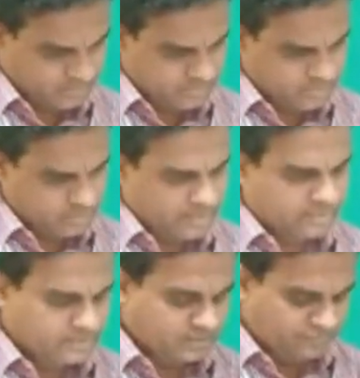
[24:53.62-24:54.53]
so like
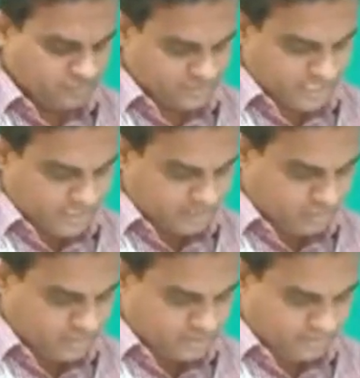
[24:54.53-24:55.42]
this, if you start
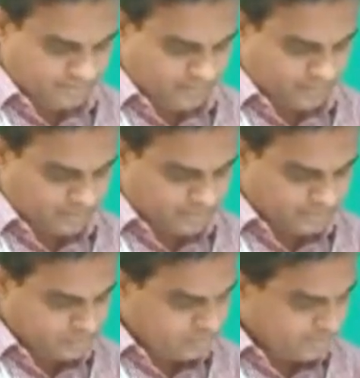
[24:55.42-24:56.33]
doing simple problems,
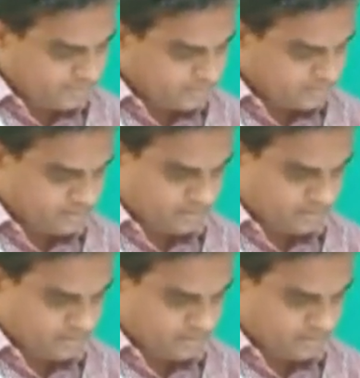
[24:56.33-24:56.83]
you will understand.